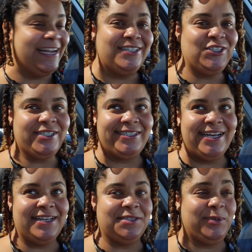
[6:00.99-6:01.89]
answer is
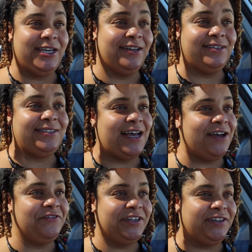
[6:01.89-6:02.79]
yes, because
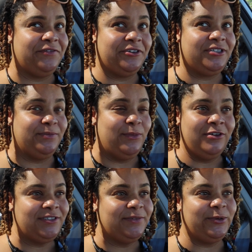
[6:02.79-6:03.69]
I've delivered to
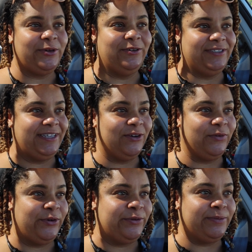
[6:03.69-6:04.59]
multiple hotel
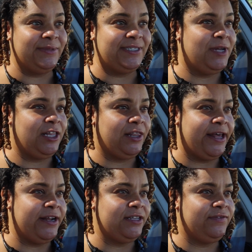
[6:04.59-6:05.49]
rooms. A
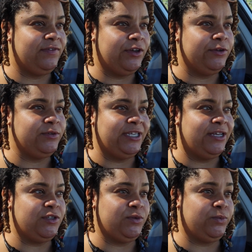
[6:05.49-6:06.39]
lot of the
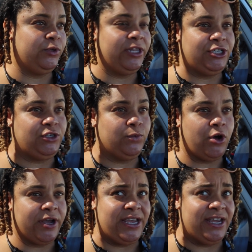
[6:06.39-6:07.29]
hotels will let you
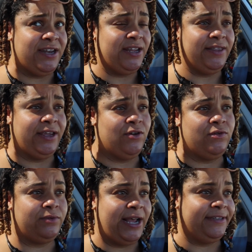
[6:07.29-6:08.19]
walk in and they
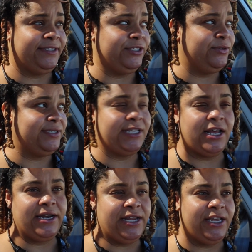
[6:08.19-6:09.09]
don't ask you to
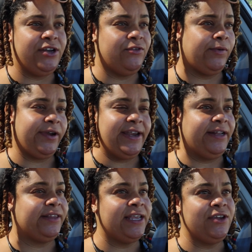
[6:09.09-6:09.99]
sign in or
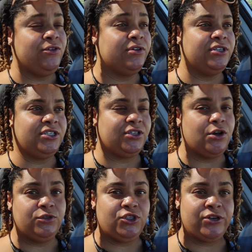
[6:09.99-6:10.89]
anything. You can just
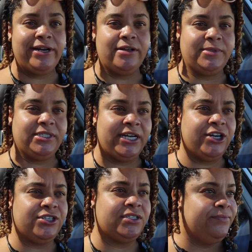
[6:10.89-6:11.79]
go straight
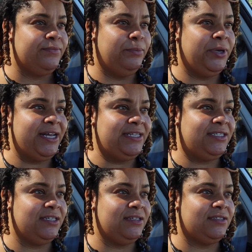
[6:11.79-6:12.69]
upstairs. But